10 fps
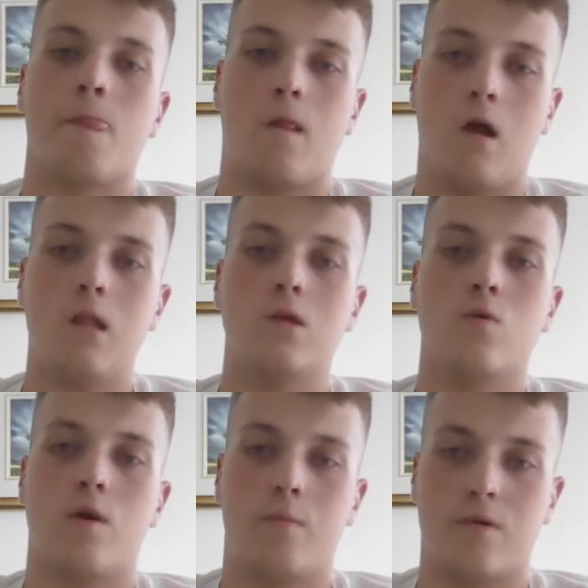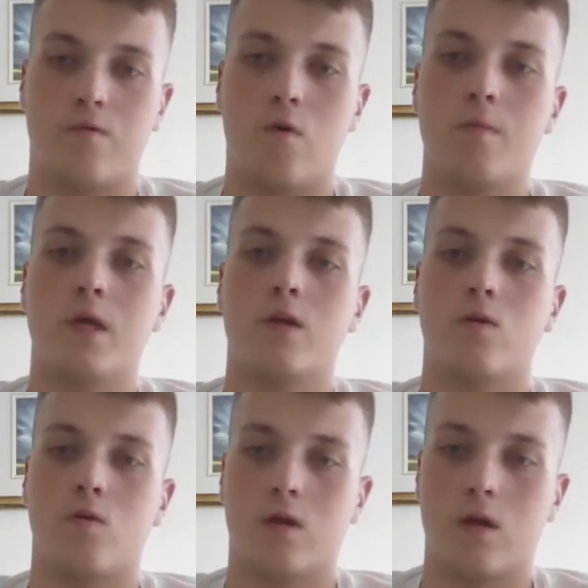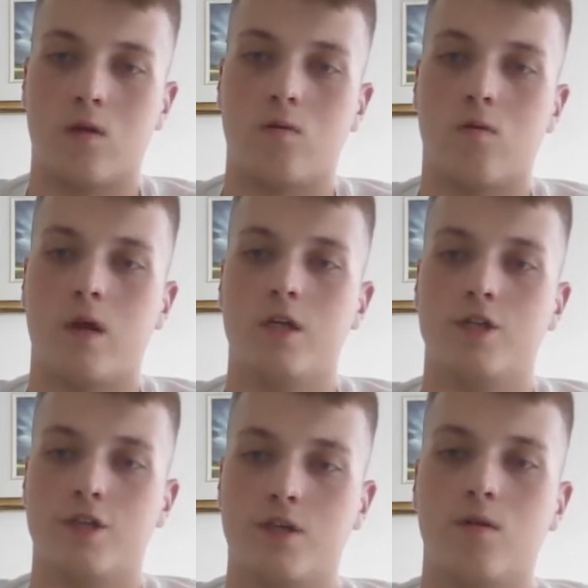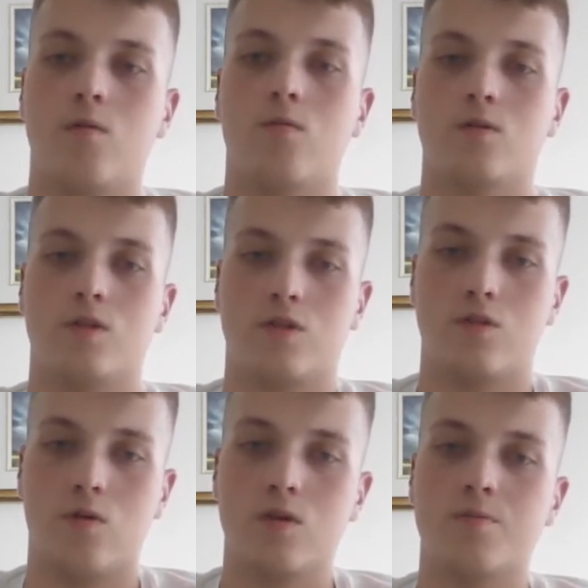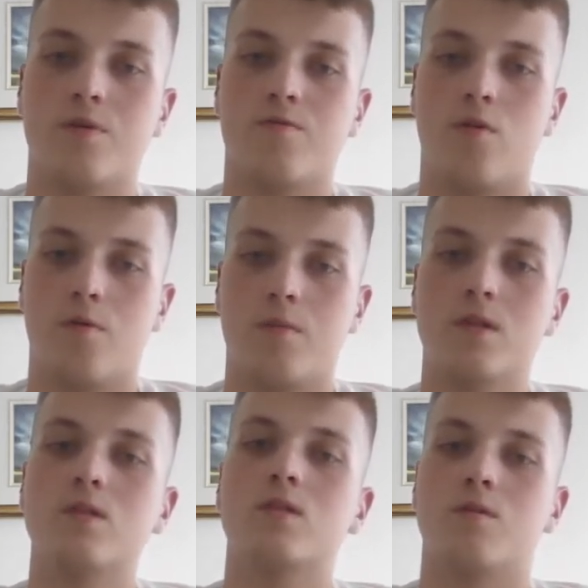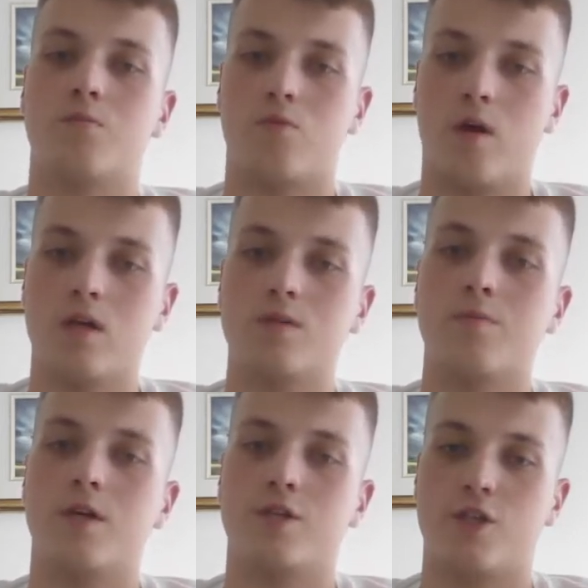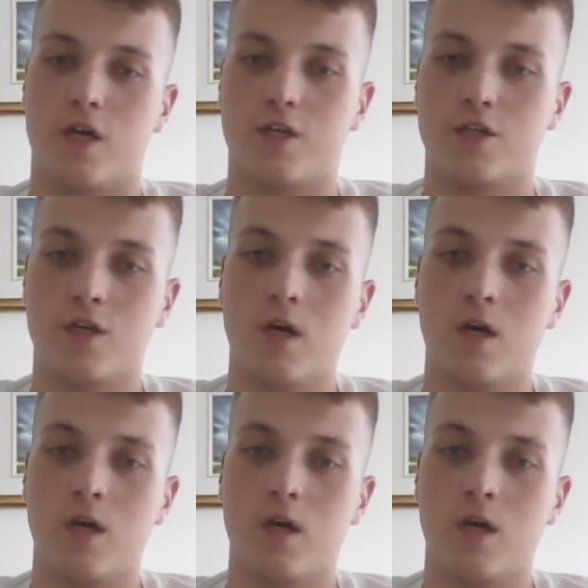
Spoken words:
While you are performing your calculation on the stock's performance, the price may change.